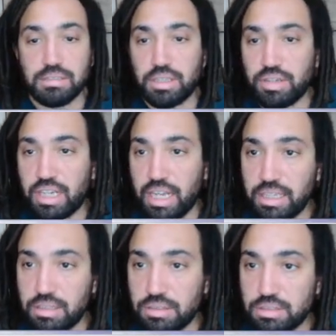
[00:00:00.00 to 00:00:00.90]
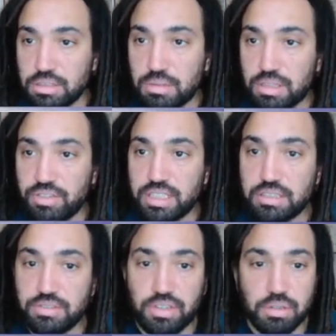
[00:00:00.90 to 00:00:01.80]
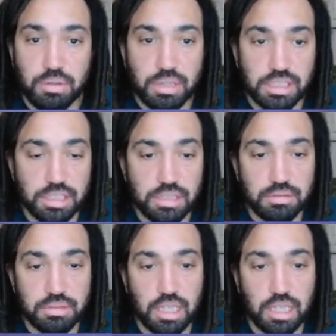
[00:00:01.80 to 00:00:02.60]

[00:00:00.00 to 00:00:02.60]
Okay, on to what I think is the final question.